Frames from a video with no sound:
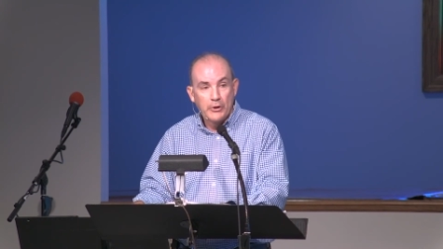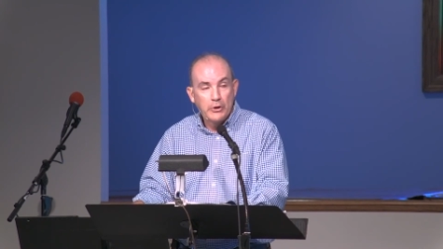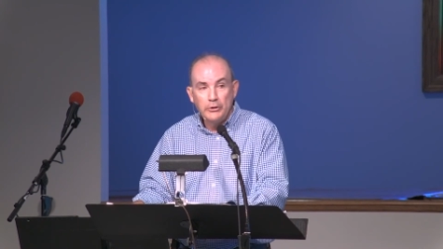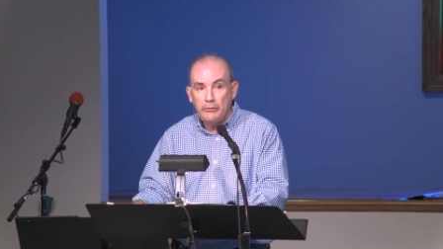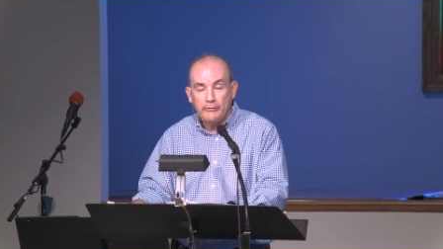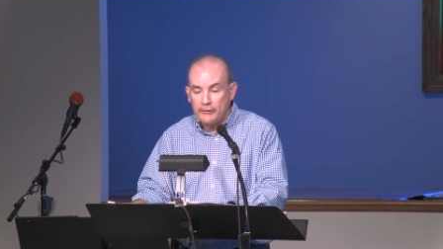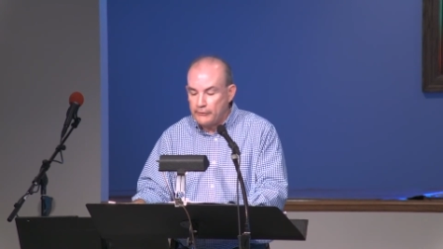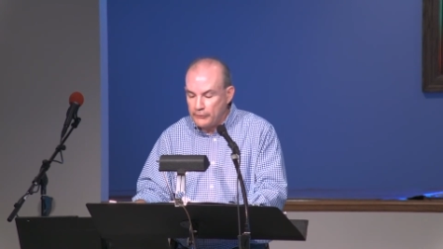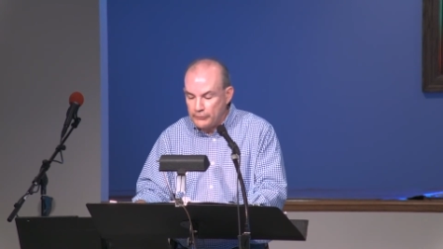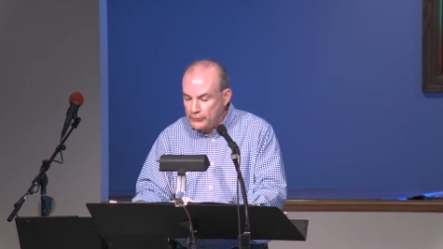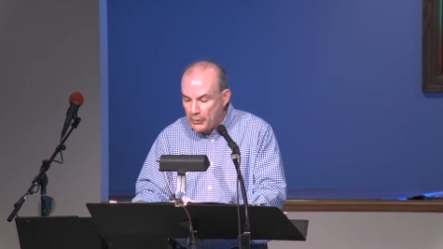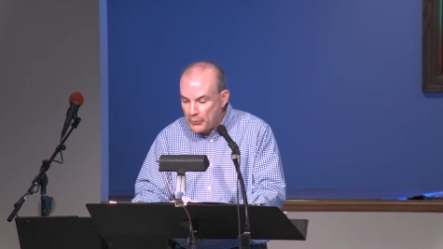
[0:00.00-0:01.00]
The good news is
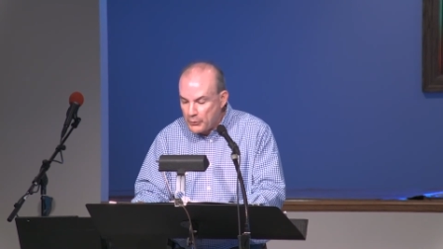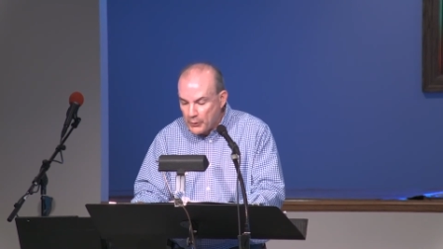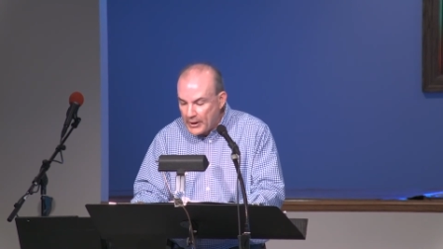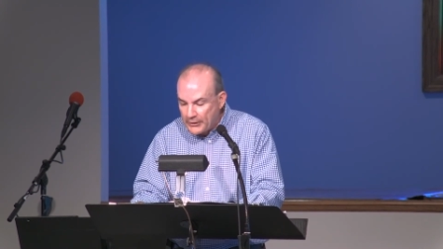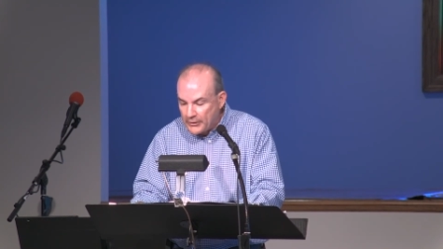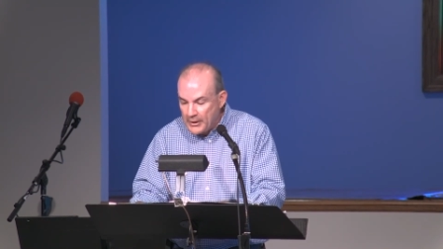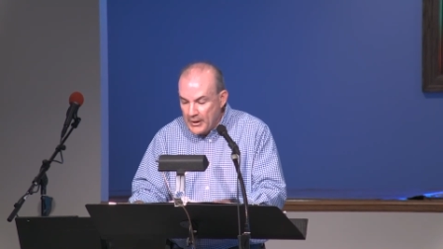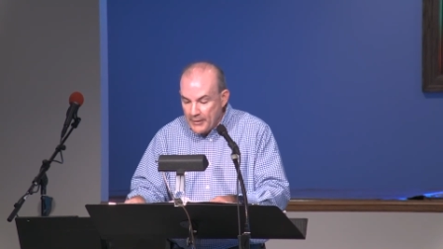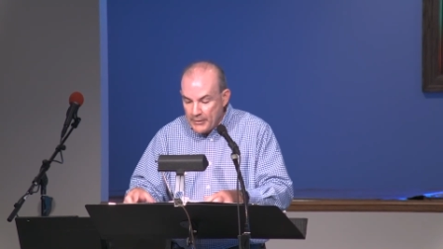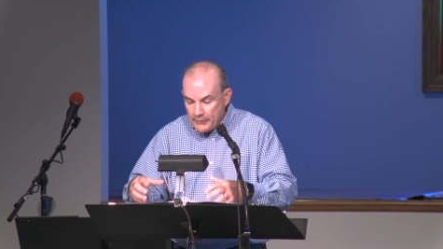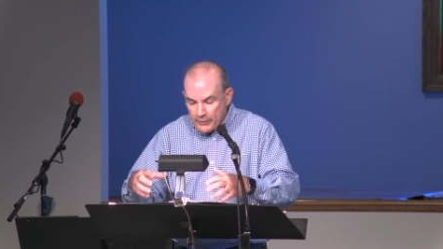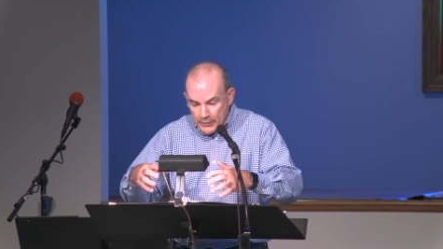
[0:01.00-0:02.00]
there's no greater,
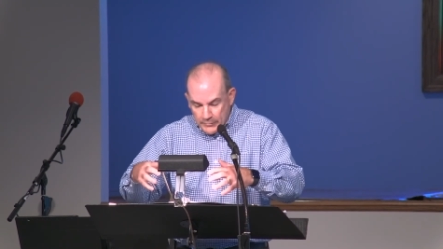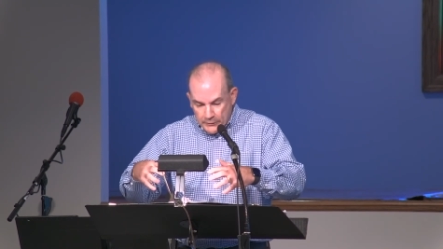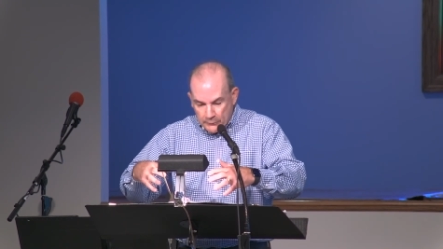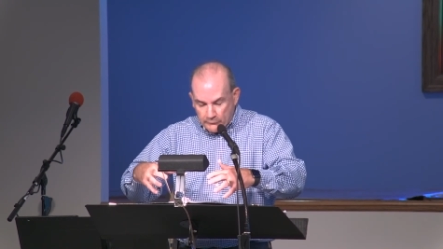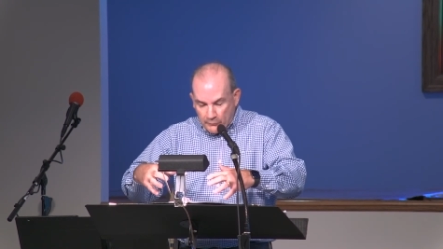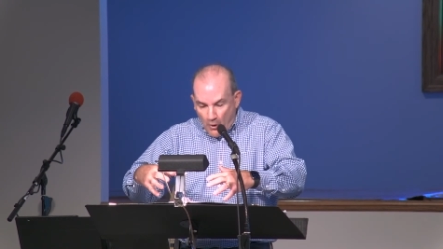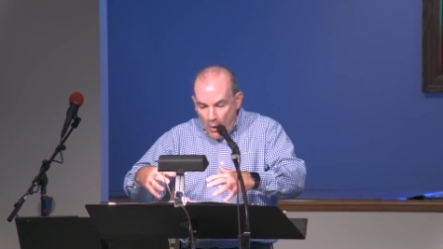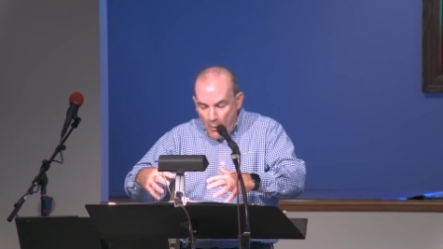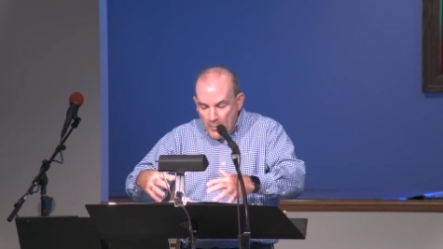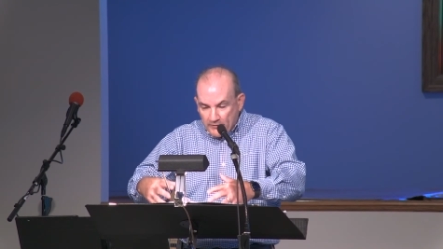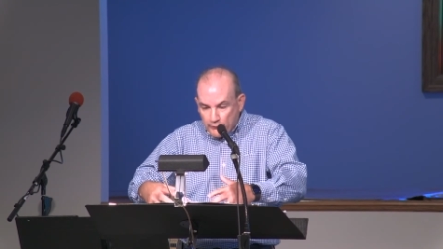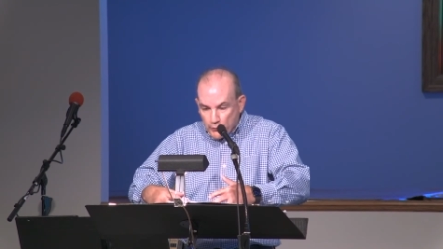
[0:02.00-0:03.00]
there's
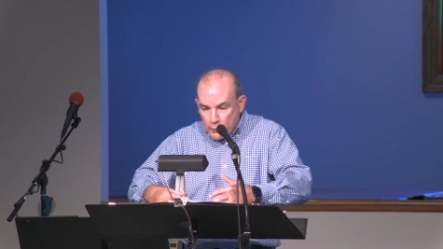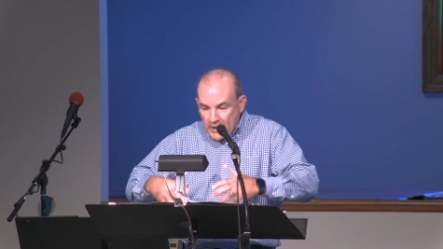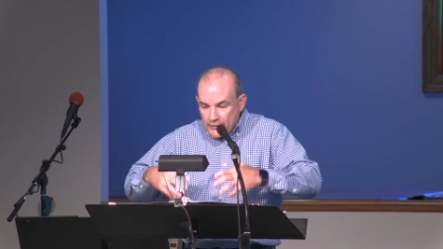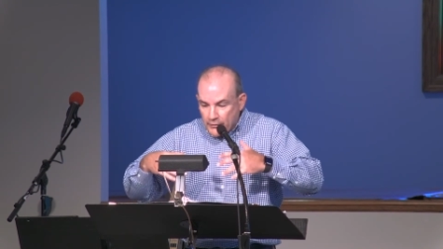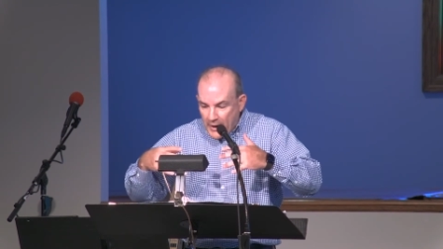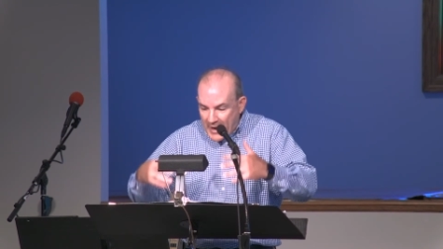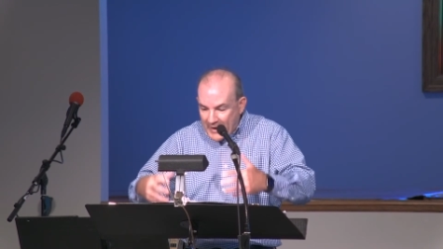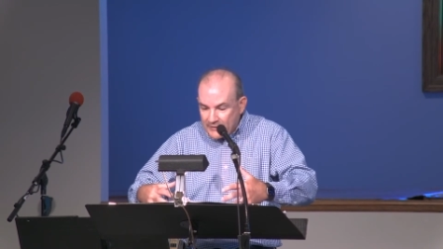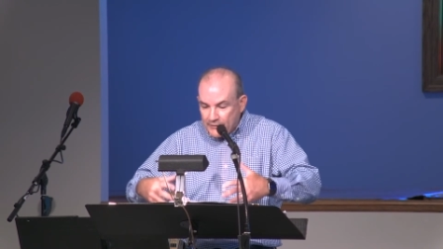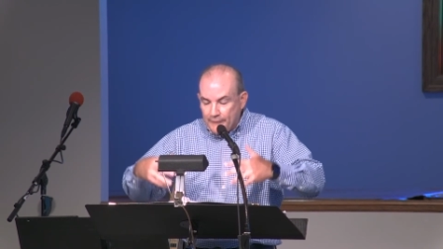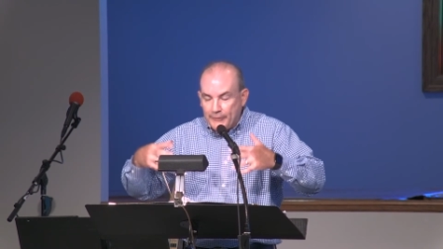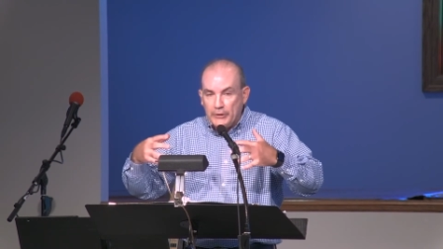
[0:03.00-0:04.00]
always greater
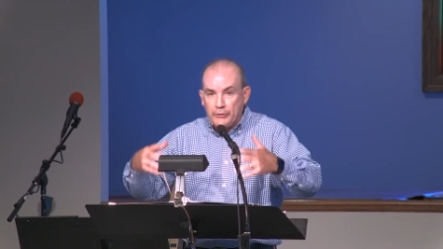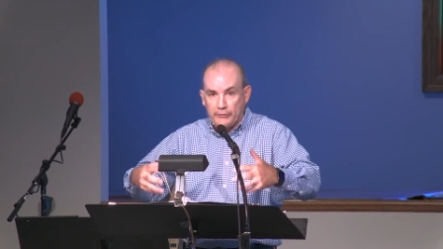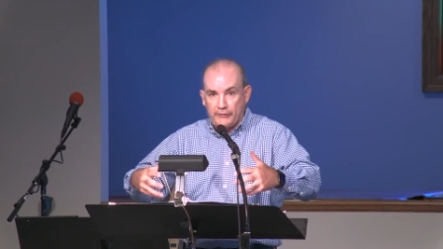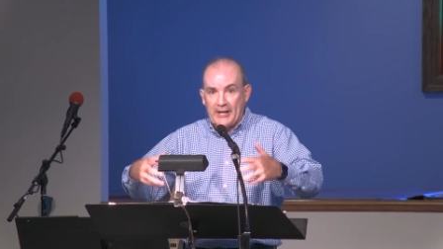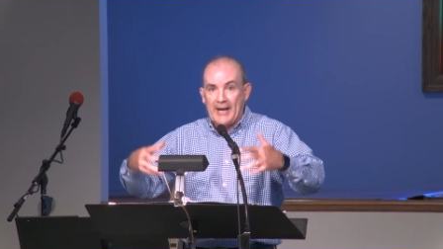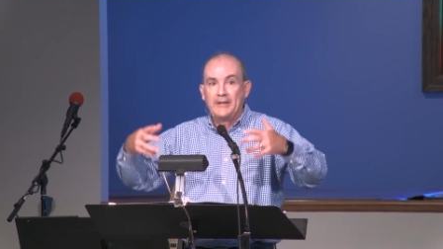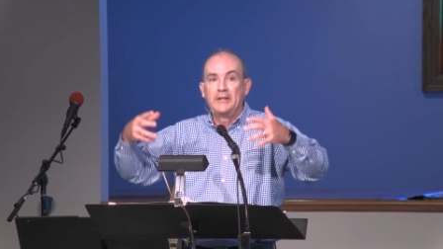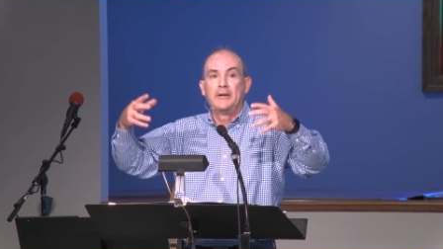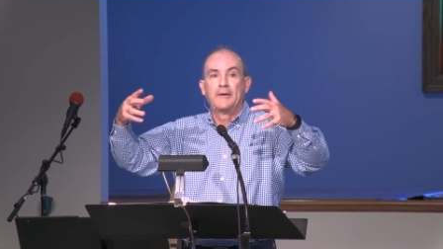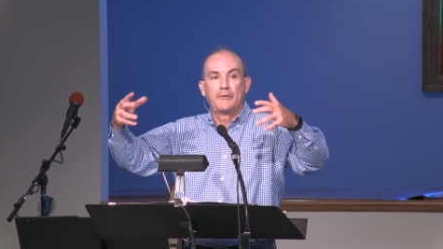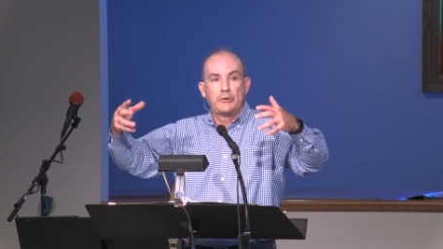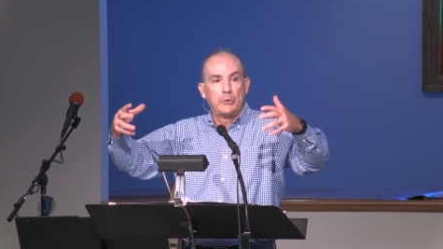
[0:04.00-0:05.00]
heights of understanding
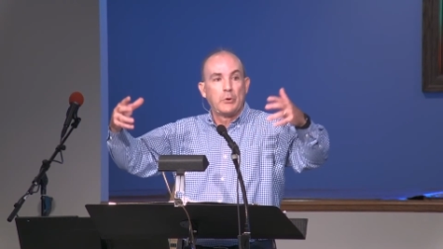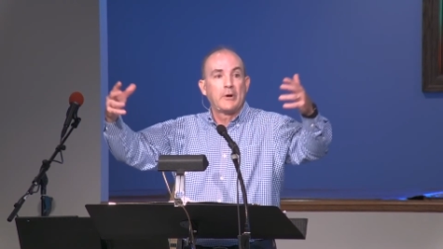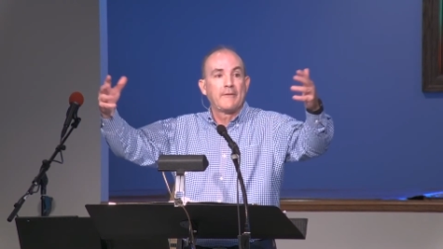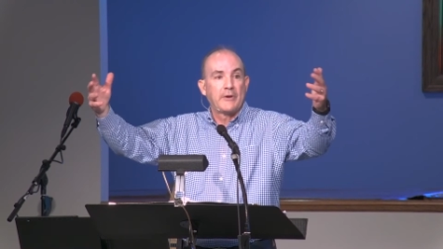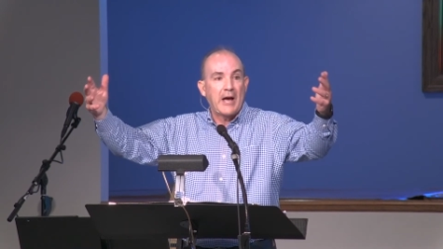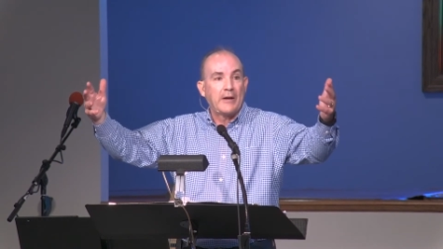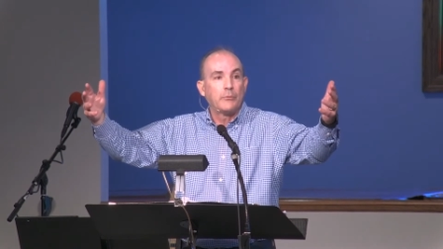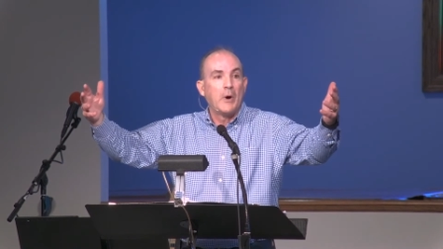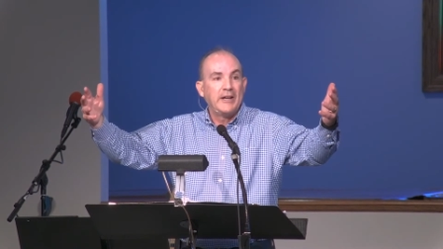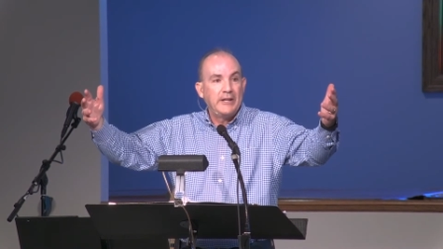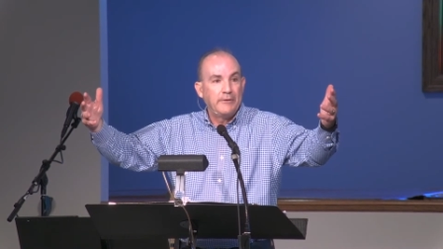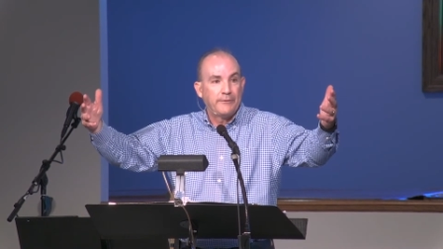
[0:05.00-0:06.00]
of the glory of God
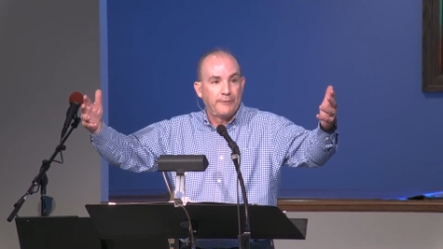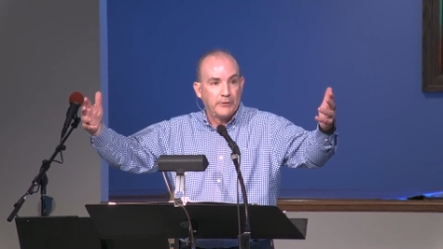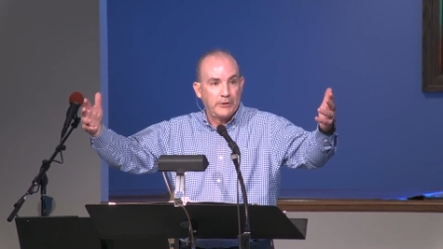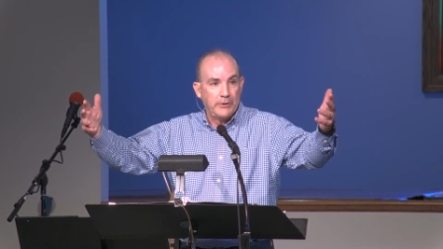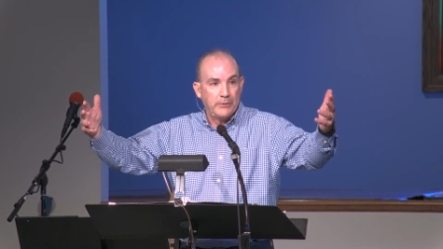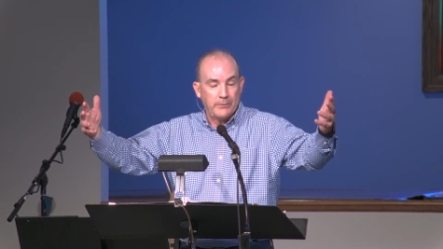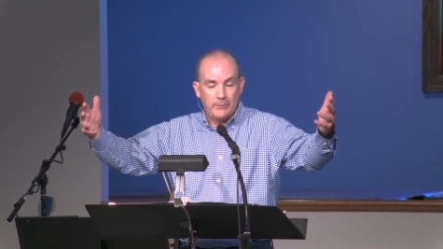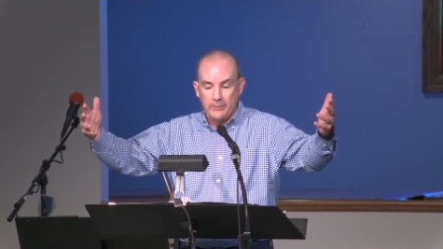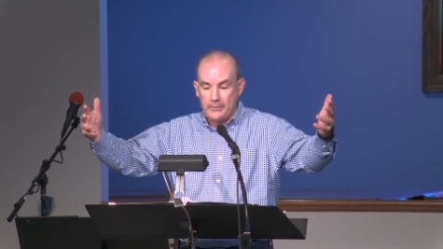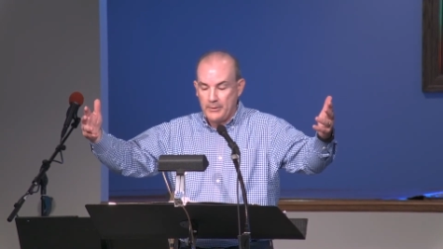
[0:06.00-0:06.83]
waiting for you.